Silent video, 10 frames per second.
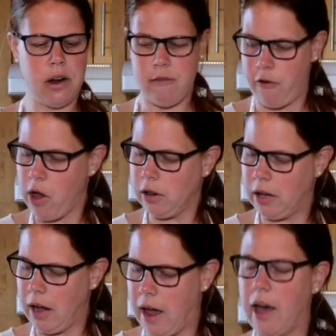And
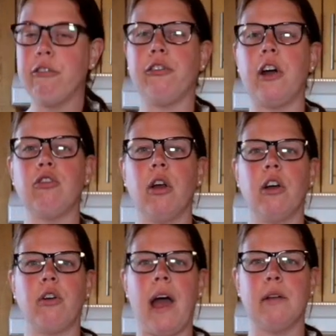finally, I have fresh
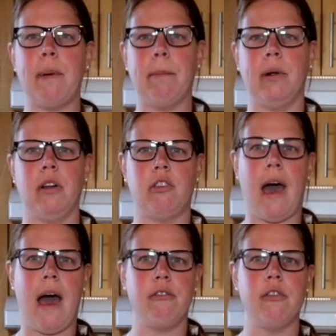cracked pepper. It's
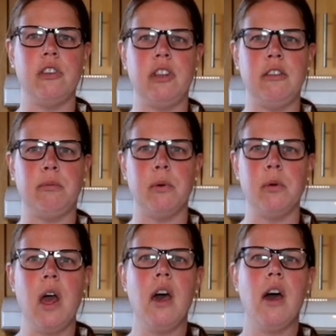a half of a
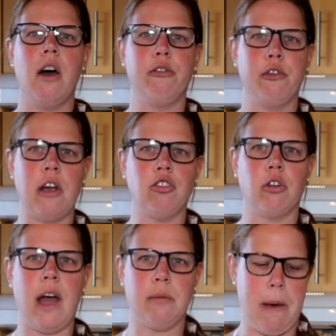teaspoon of fresh
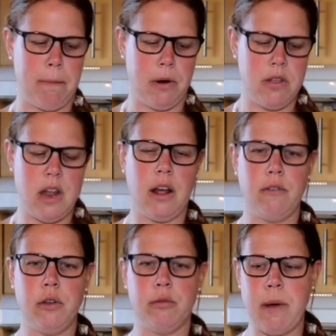cracked pepper that
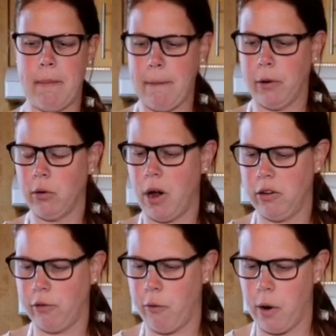I've used my pepper
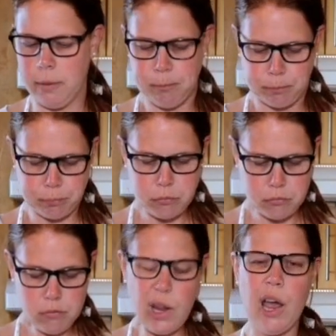grinder for.
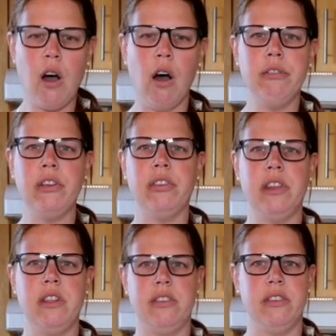And
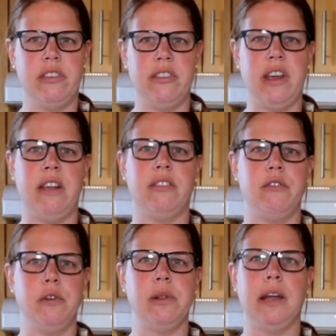obviously this is to taste.
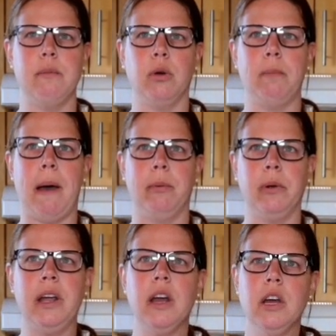If you like it more
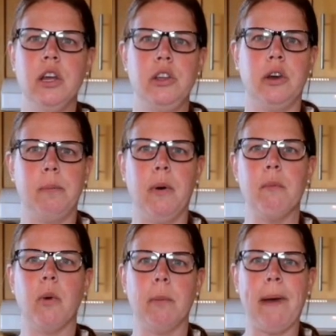peppery, you could
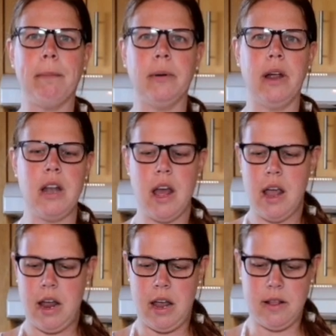put more pepper in
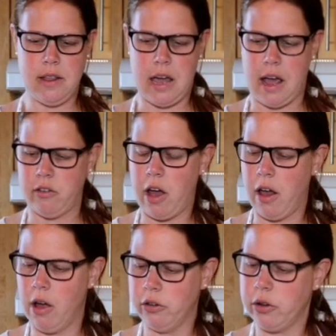the end. I
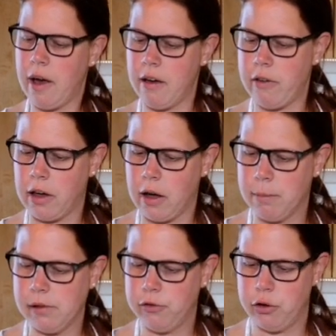also have a
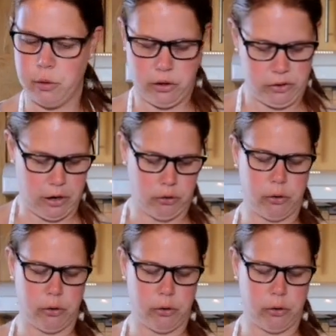couple of tools here.